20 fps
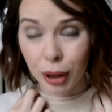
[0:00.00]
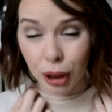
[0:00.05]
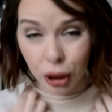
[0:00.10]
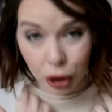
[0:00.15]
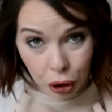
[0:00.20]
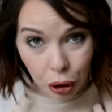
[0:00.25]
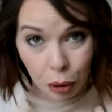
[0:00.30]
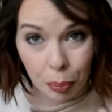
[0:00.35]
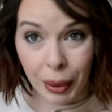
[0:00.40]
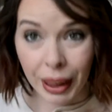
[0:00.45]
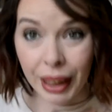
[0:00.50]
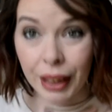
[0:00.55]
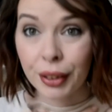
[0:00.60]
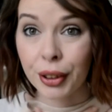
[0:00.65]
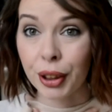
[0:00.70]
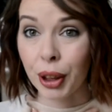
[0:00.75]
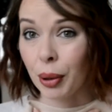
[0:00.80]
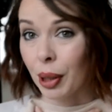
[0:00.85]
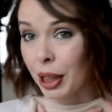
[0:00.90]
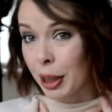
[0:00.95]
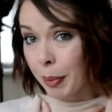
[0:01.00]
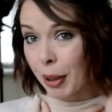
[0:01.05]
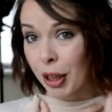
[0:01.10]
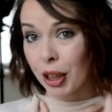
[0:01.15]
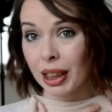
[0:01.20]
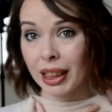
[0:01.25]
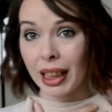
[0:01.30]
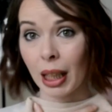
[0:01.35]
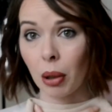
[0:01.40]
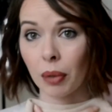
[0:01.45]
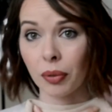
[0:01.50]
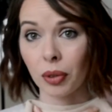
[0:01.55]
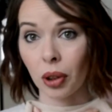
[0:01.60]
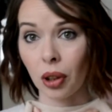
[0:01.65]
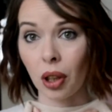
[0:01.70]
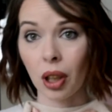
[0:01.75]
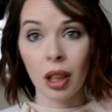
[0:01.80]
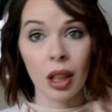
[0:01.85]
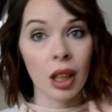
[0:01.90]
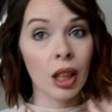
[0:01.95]
super into, especially now I've
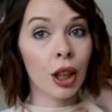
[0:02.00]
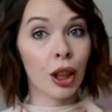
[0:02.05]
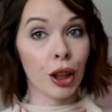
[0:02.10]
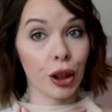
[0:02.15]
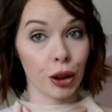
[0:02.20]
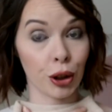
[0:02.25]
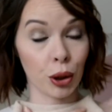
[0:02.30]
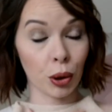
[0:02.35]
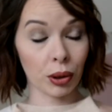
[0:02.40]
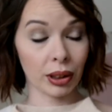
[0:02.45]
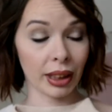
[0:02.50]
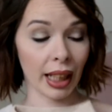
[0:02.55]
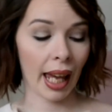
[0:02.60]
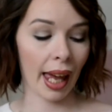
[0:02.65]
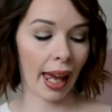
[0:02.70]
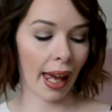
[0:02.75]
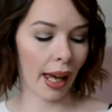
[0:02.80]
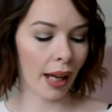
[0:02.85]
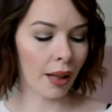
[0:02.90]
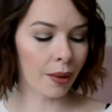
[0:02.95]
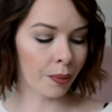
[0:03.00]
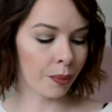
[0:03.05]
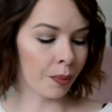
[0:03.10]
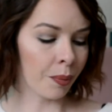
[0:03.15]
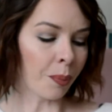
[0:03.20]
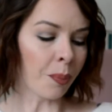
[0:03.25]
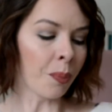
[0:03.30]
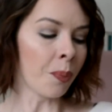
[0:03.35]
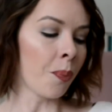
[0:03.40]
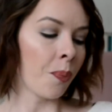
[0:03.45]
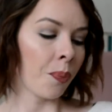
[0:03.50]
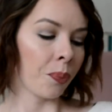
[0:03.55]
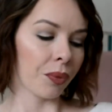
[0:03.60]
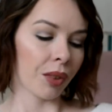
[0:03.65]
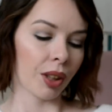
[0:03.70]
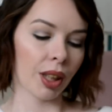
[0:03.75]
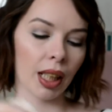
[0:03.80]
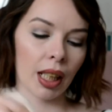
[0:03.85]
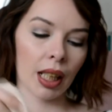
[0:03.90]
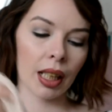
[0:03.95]
got shorter hair.
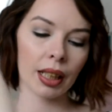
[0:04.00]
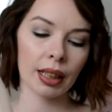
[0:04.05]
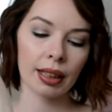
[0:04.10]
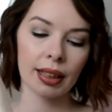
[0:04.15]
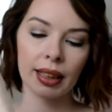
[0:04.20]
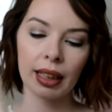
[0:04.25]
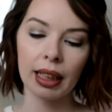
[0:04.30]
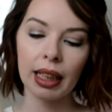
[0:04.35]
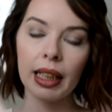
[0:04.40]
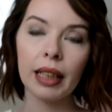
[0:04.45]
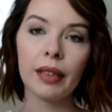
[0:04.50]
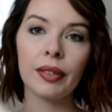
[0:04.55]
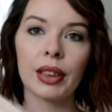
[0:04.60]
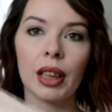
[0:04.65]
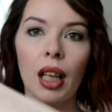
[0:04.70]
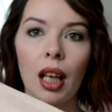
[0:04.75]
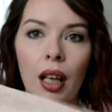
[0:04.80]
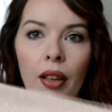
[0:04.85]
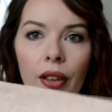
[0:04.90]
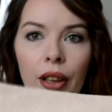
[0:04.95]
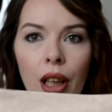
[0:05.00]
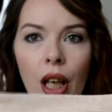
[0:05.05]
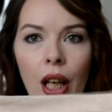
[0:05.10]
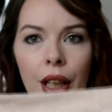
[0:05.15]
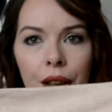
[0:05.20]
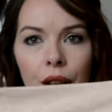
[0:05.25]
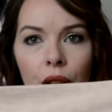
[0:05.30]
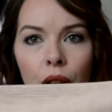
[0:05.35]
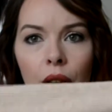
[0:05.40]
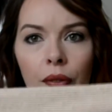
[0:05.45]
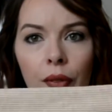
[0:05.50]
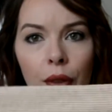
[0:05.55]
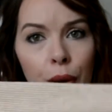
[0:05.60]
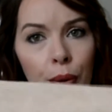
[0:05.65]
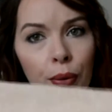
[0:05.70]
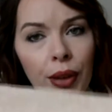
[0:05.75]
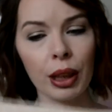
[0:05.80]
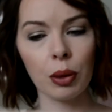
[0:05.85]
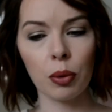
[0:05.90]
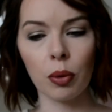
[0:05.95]
The sleeves are a kind of
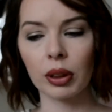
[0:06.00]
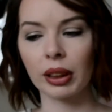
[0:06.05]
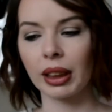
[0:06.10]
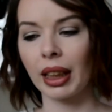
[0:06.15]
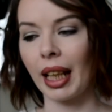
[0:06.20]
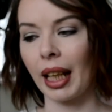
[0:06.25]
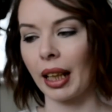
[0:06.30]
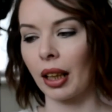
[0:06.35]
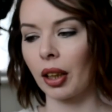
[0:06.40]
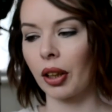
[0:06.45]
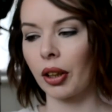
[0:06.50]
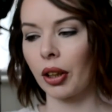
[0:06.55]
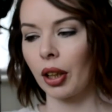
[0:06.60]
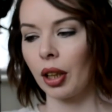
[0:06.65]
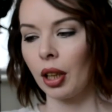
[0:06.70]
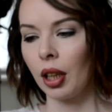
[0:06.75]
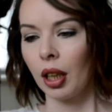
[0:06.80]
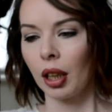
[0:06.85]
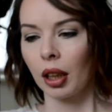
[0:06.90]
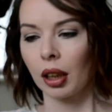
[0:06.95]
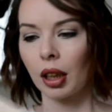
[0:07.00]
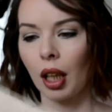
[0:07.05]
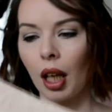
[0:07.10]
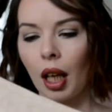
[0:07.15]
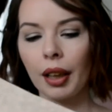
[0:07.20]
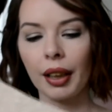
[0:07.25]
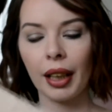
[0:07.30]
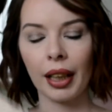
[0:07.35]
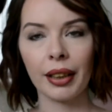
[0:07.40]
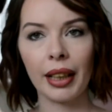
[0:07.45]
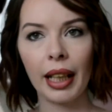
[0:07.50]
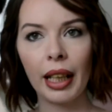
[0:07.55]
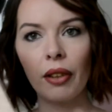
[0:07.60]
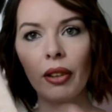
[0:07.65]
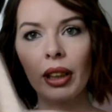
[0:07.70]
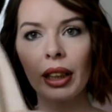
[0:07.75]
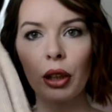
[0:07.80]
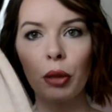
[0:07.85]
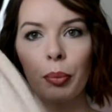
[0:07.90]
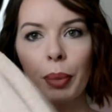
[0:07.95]
three-quarter length cut, and they're
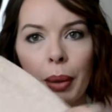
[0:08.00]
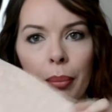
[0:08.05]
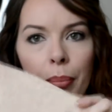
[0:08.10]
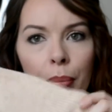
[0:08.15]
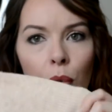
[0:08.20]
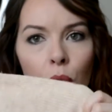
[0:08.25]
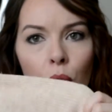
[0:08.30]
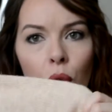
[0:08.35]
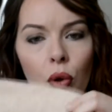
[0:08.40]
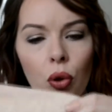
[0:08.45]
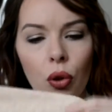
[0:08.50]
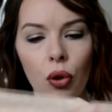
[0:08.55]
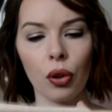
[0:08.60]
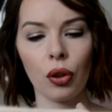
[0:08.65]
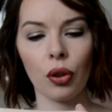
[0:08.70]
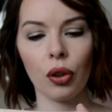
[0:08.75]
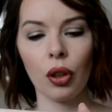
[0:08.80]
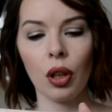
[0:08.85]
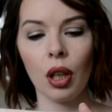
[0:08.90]
a little bit more,